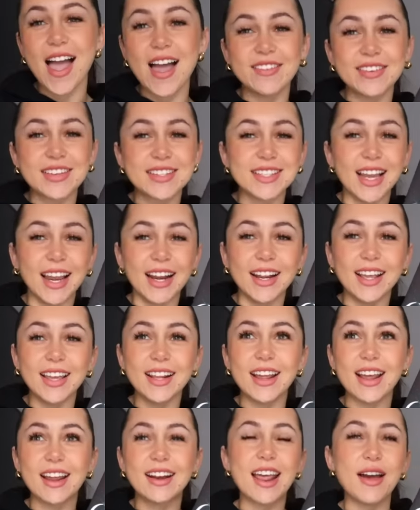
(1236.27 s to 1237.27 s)
I'm
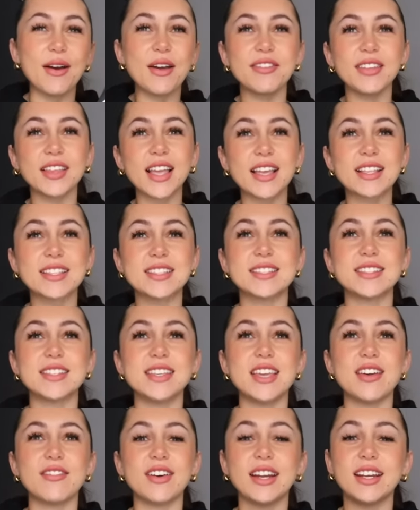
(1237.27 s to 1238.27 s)
excited, and now I feel like I can
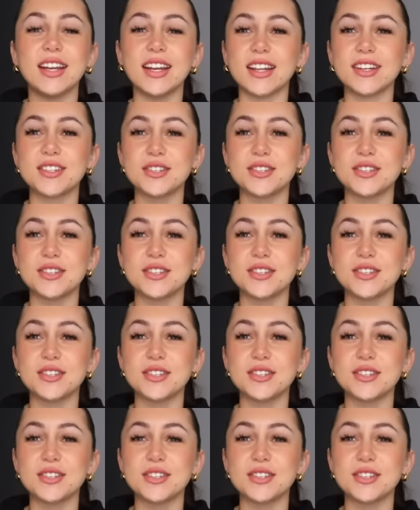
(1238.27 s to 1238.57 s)
see if I needed